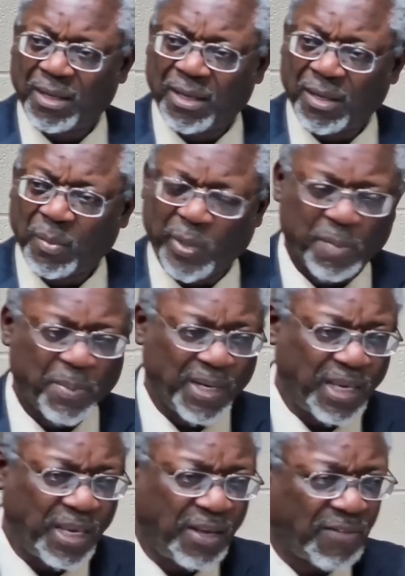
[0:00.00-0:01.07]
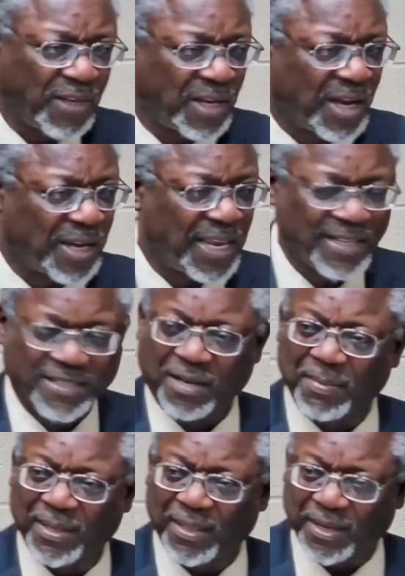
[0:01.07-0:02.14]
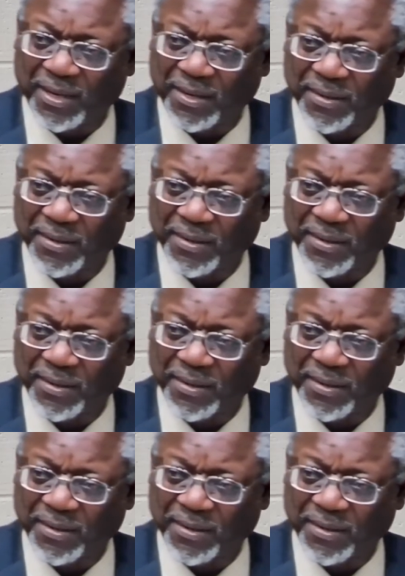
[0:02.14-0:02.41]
we can believe that God has some in there